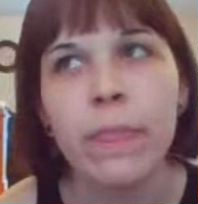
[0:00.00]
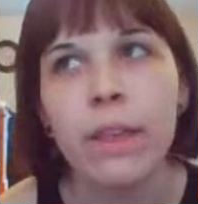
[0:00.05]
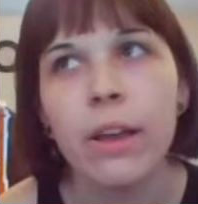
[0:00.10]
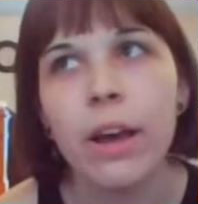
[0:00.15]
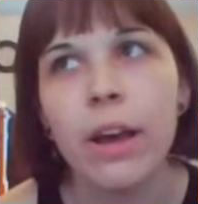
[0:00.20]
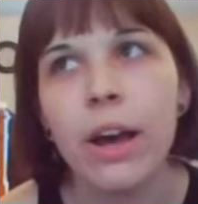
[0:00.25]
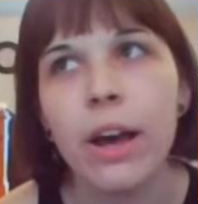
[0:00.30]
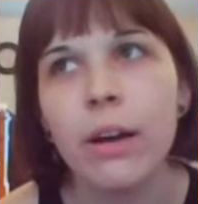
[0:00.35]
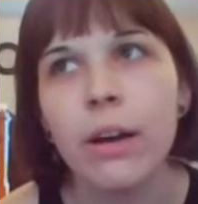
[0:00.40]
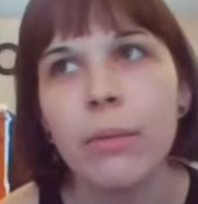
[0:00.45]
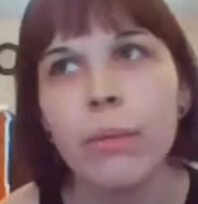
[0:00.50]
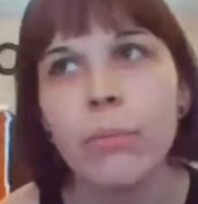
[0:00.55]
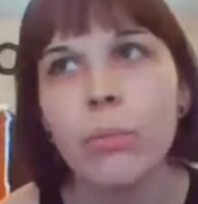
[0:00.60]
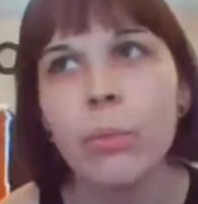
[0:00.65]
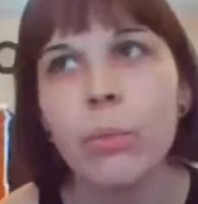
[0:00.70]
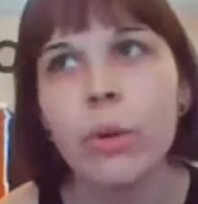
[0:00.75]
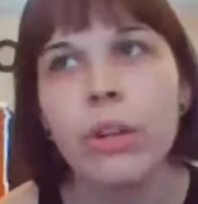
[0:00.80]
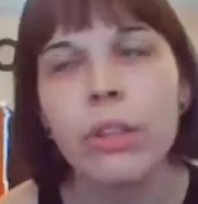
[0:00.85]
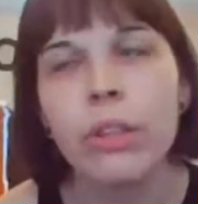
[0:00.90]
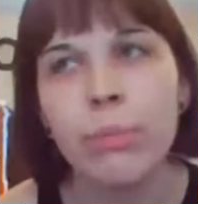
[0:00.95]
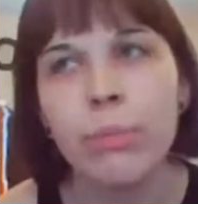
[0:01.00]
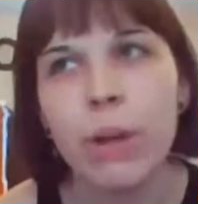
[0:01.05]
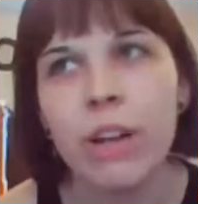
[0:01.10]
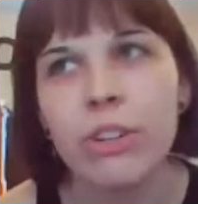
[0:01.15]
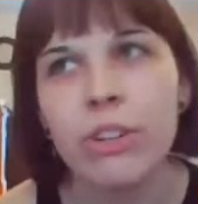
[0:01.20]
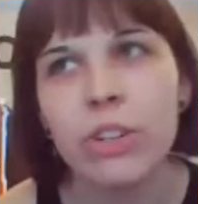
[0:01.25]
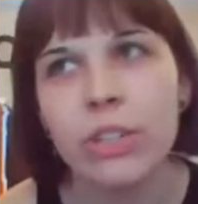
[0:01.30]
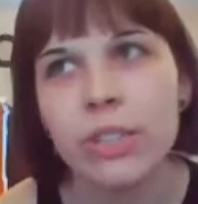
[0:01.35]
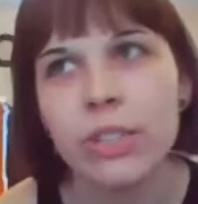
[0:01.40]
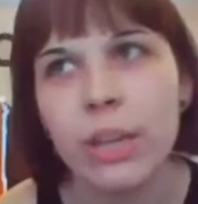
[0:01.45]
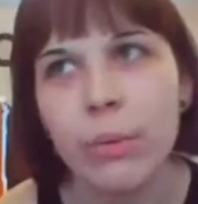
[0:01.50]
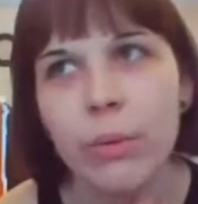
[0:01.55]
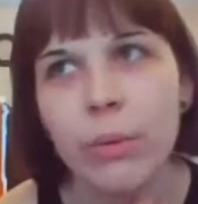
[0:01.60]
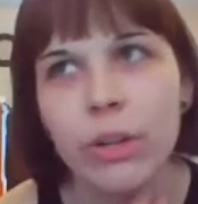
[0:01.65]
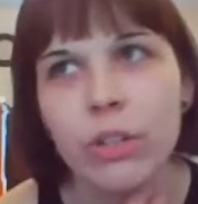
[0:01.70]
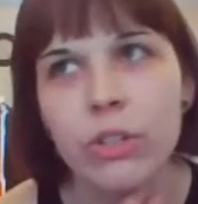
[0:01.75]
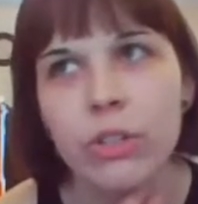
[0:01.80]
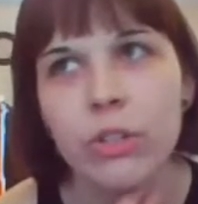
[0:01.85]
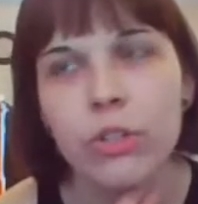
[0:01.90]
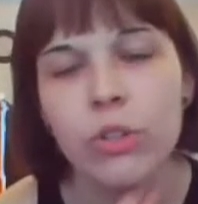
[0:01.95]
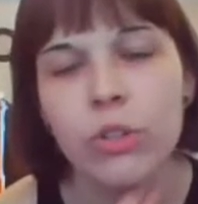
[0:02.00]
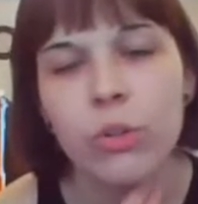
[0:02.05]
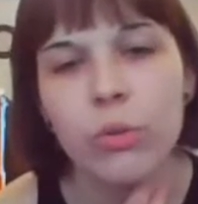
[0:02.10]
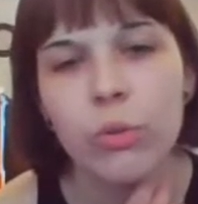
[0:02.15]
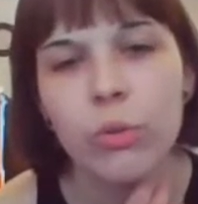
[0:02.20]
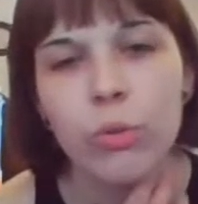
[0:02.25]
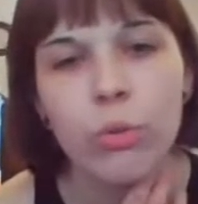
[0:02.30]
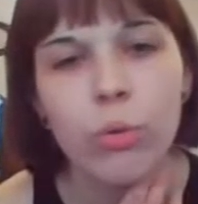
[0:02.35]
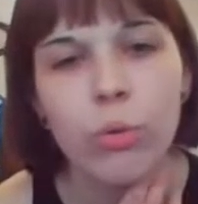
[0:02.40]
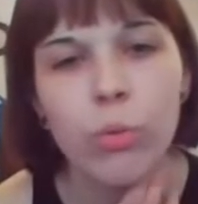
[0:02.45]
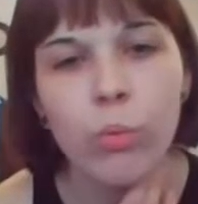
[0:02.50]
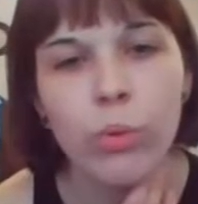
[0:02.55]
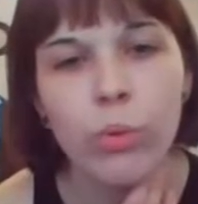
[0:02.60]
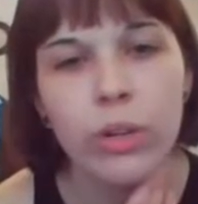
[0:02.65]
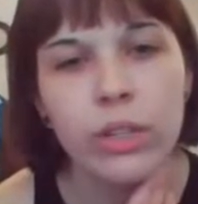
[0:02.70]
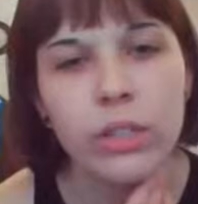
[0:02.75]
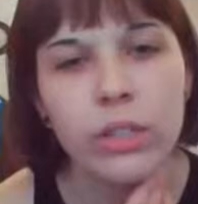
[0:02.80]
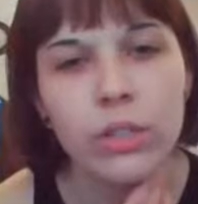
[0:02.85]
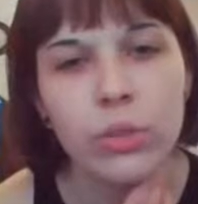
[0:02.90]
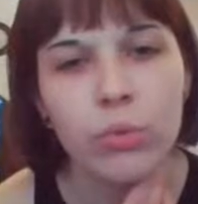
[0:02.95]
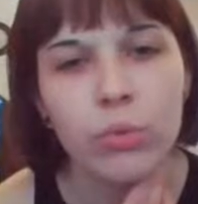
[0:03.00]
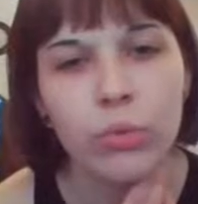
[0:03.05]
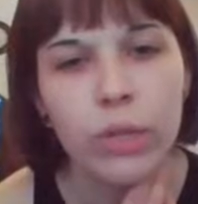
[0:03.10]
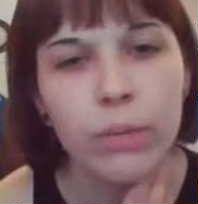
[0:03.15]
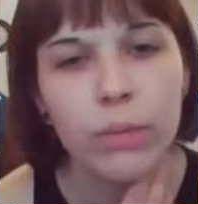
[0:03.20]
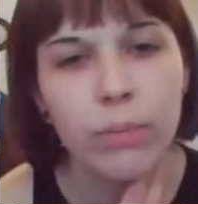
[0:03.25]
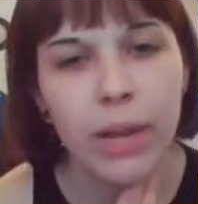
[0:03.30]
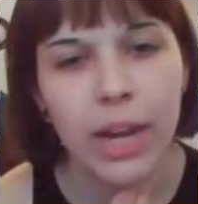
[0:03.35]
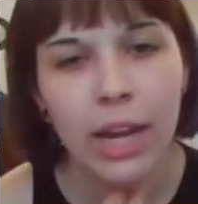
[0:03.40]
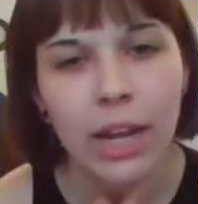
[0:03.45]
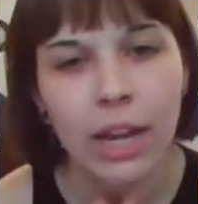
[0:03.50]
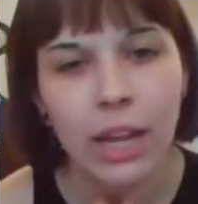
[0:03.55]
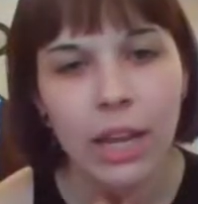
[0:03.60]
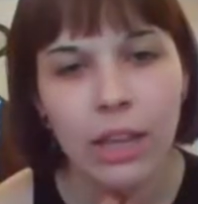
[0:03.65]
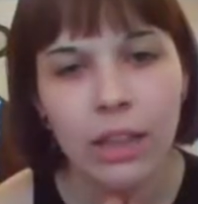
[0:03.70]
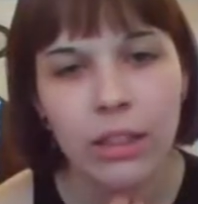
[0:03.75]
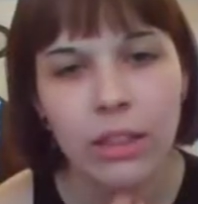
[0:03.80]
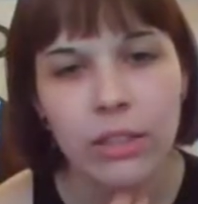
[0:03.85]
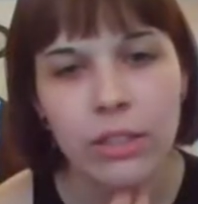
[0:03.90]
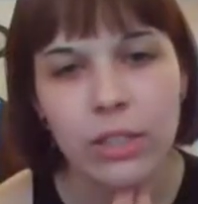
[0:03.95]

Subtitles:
one of the projects I wanted to do was repainting